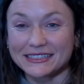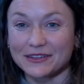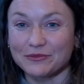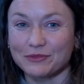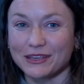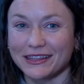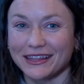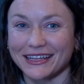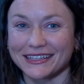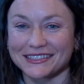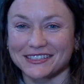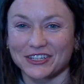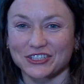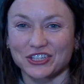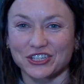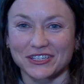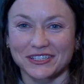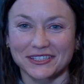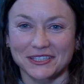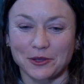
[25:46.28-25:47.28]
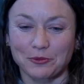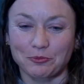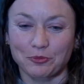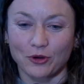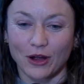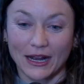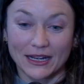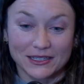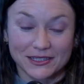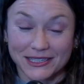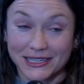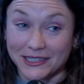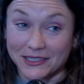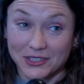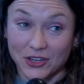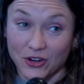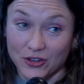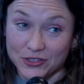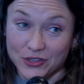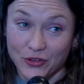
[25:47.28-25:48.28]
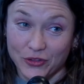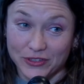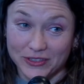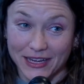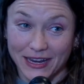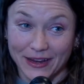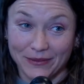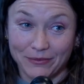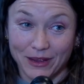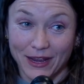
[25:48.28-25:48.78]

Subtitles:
To me, that's such a simple, I sing songs all the time.